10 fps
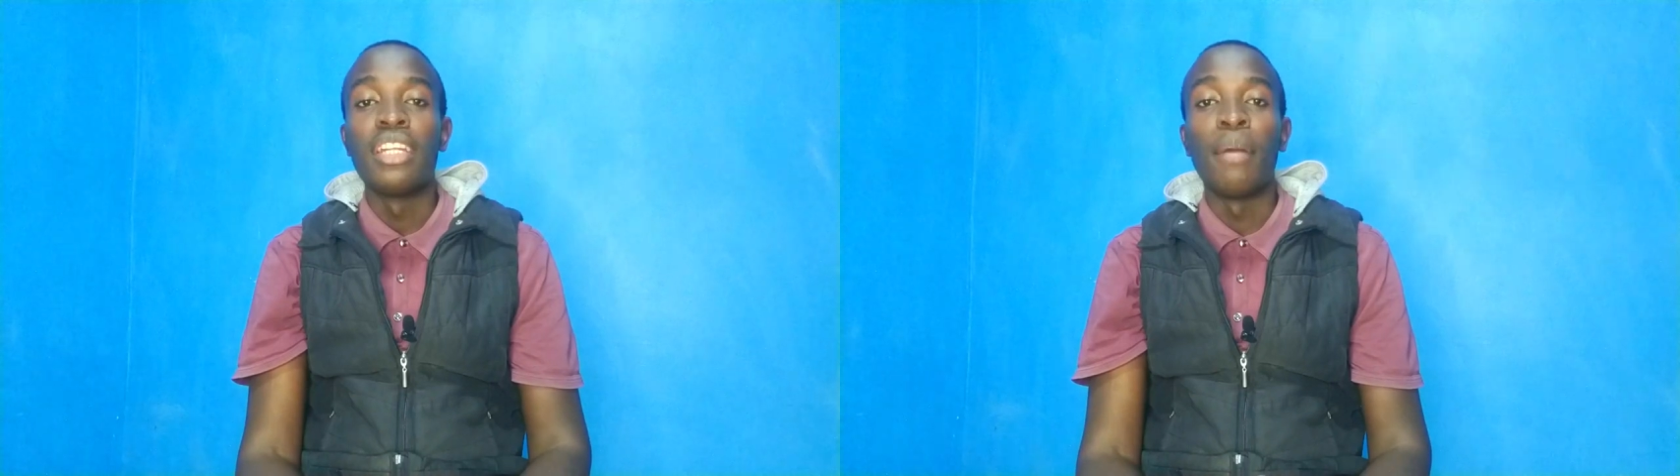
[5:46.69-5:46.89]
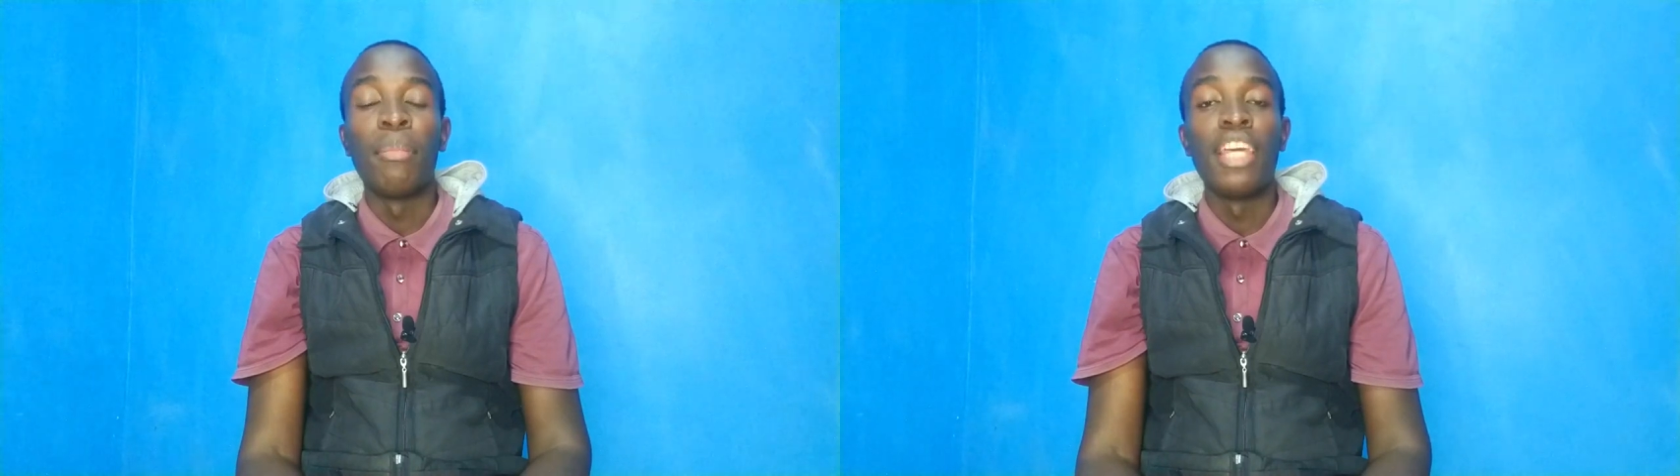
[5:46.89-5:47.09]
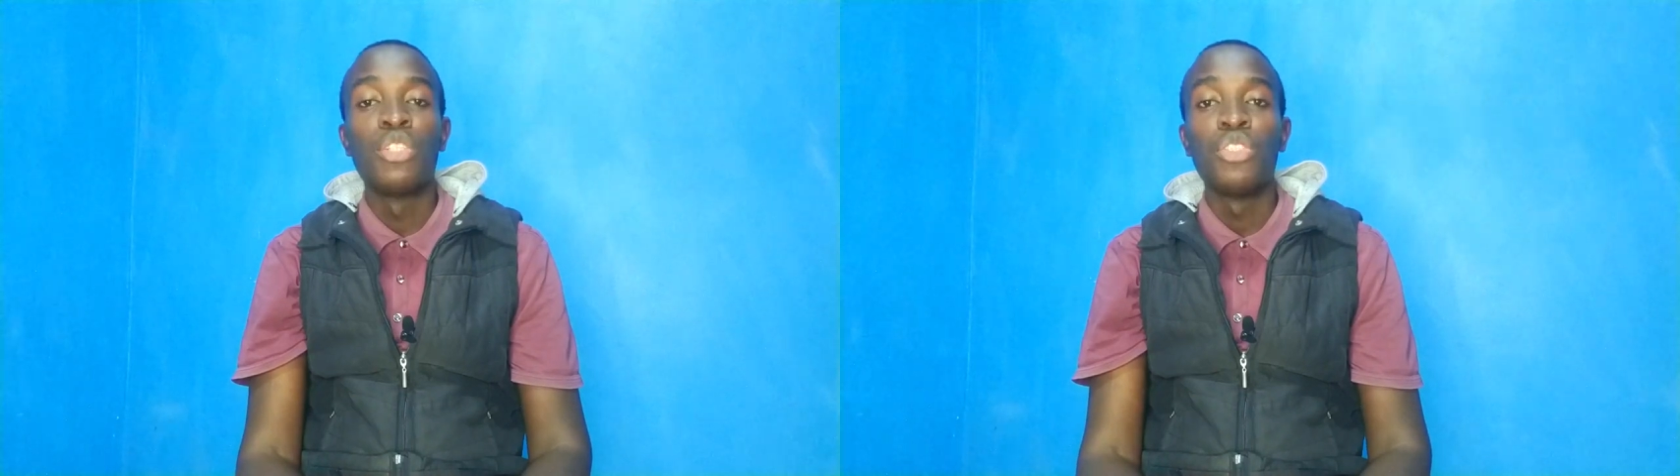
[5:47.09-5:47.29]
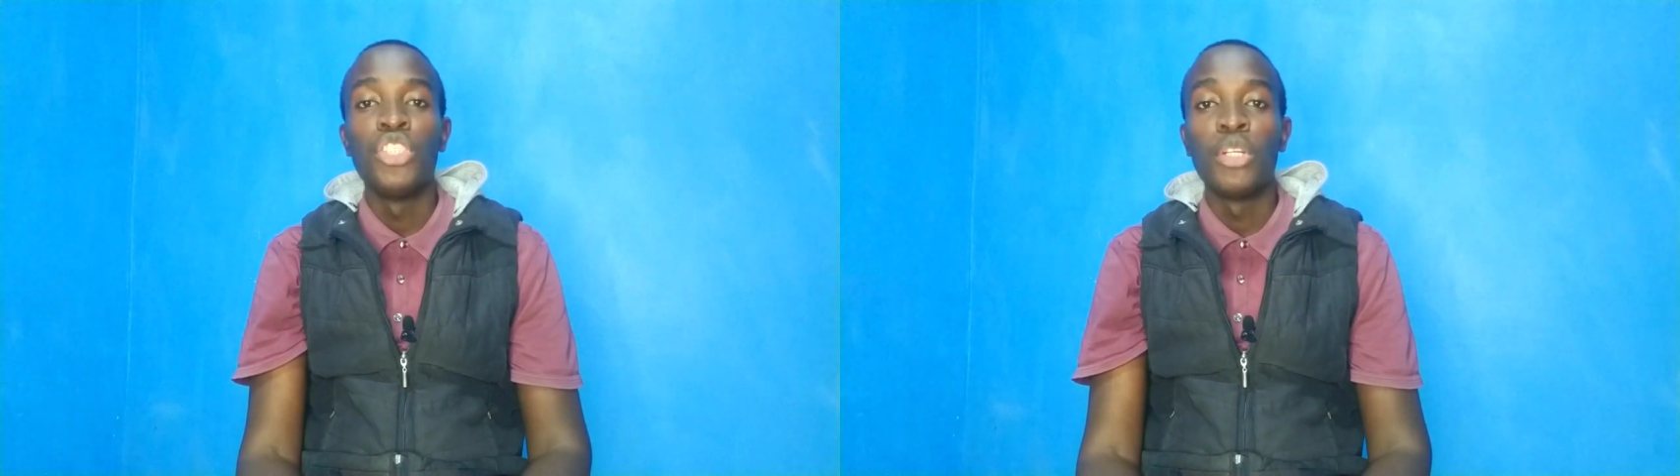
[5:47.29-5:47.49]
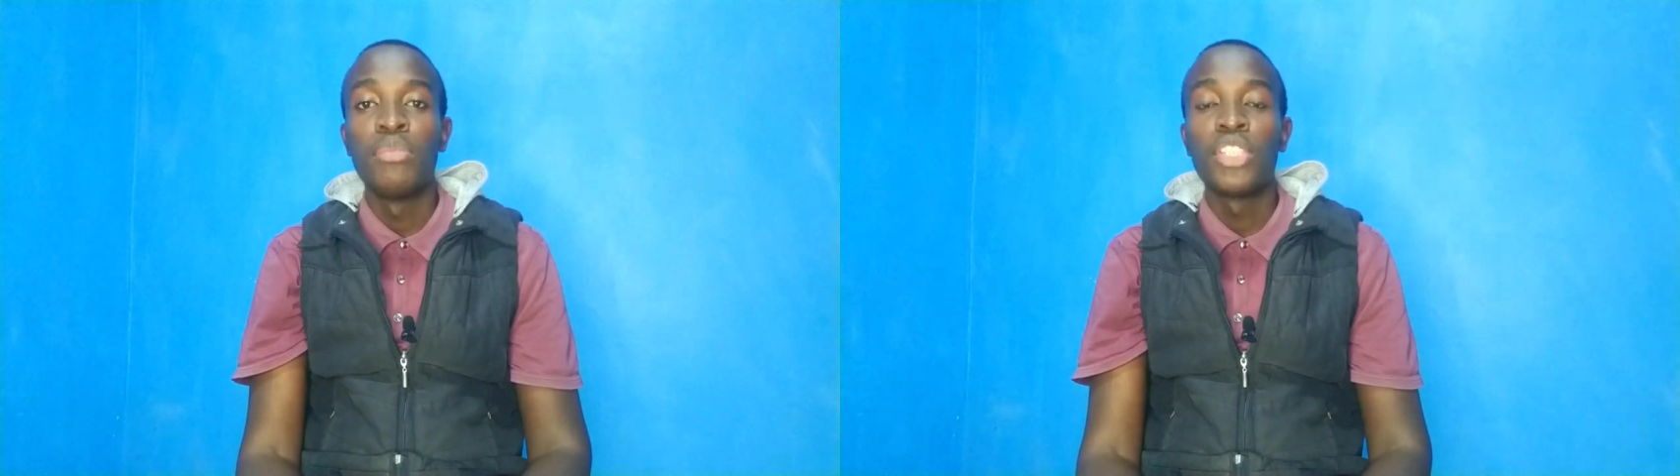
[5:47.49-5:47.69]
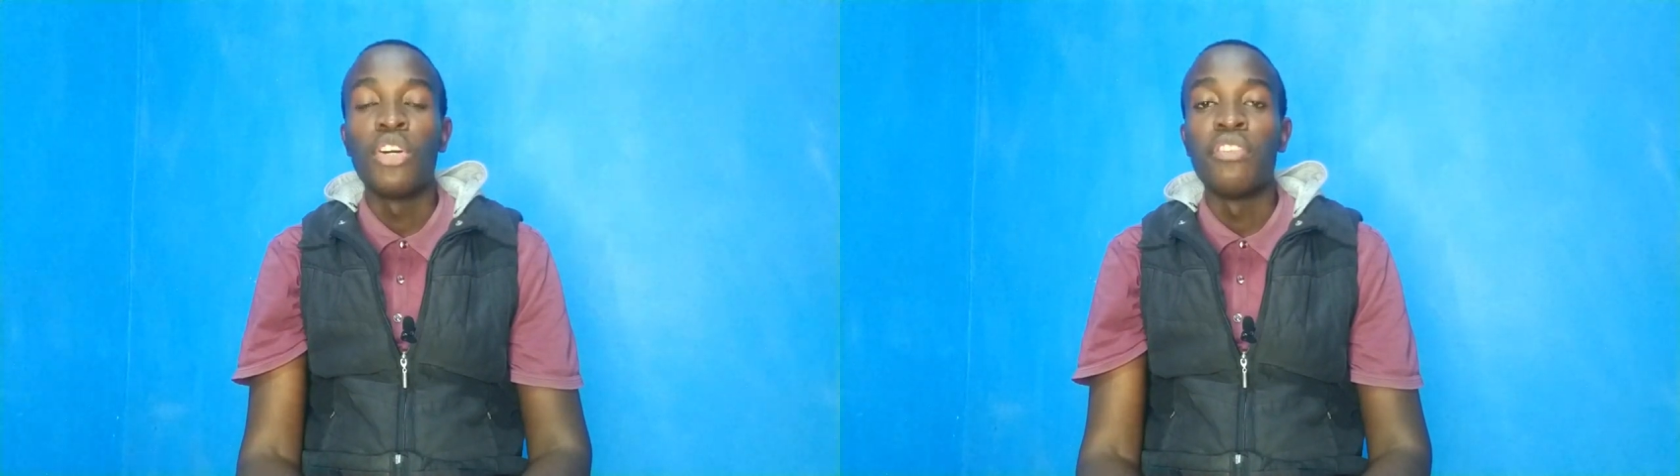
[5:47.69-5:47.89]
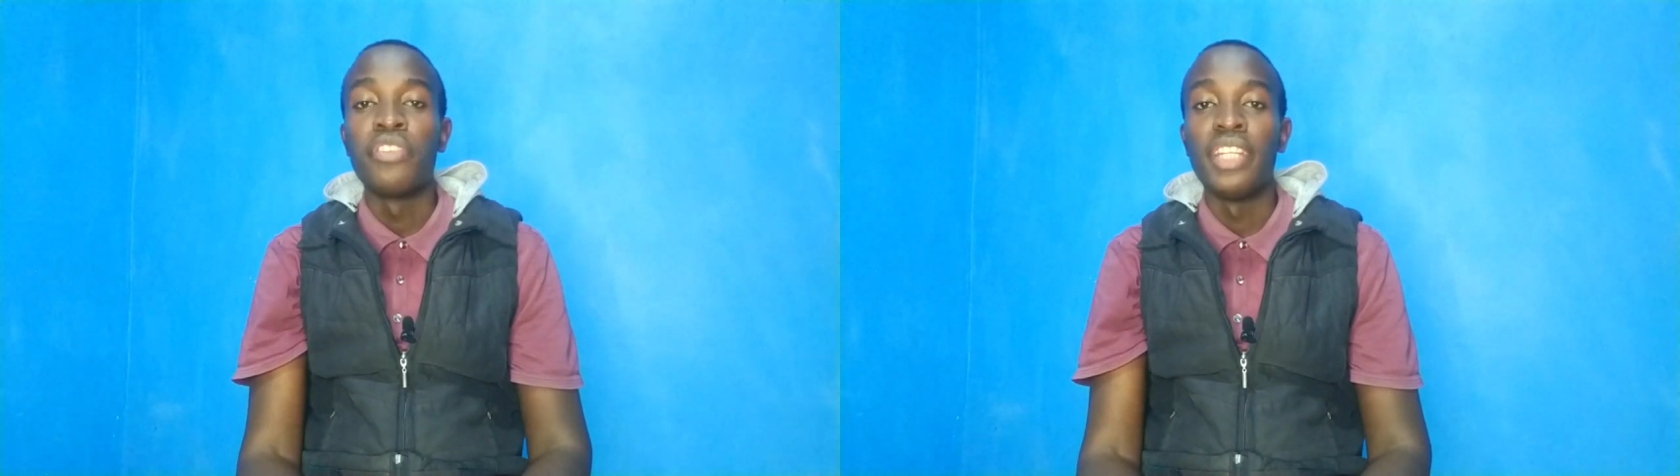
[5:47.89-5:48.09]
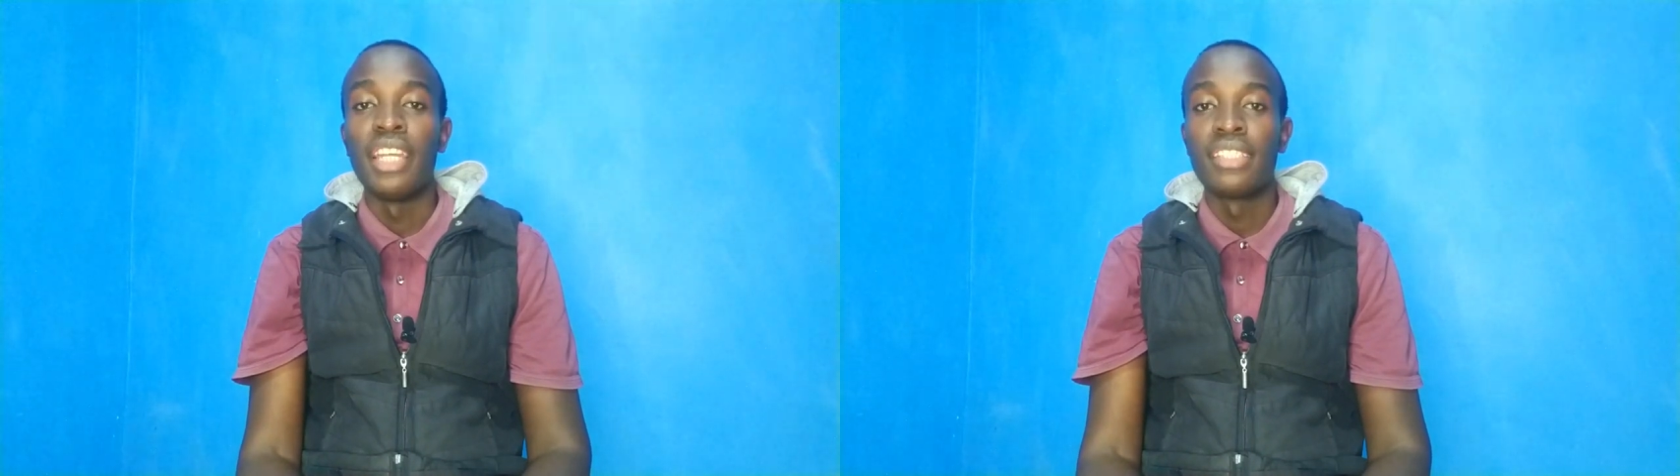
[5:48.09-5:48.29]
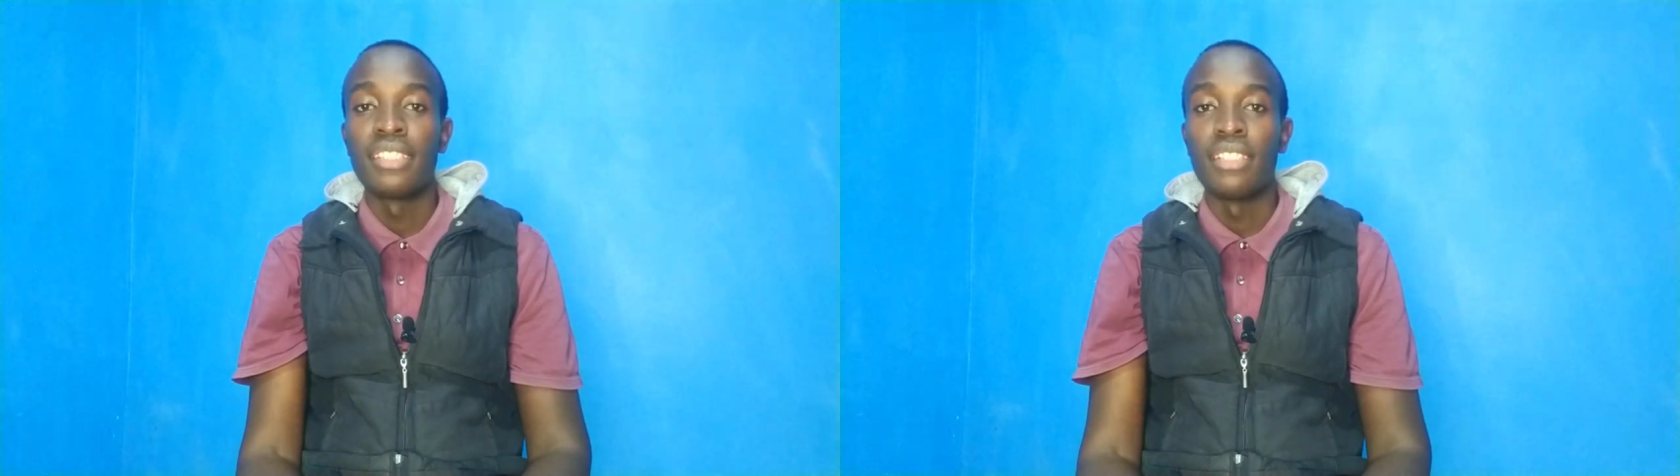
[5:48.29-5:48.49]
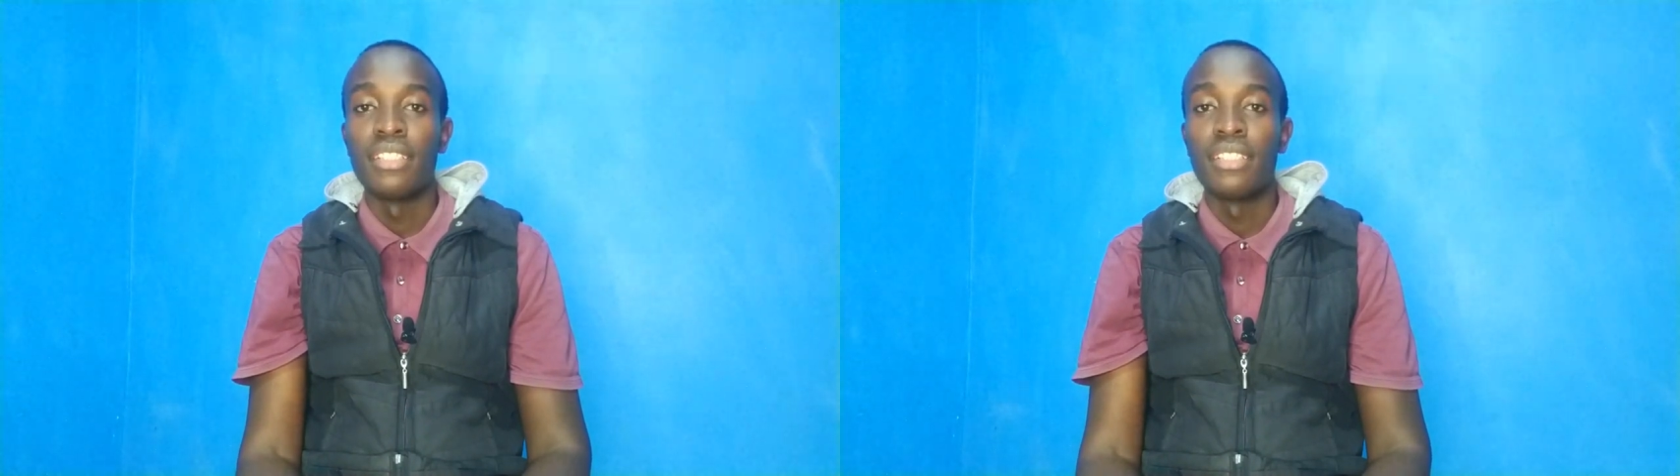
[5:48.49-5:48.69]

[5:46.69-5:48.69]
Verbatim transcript: apply to jobs on freelancer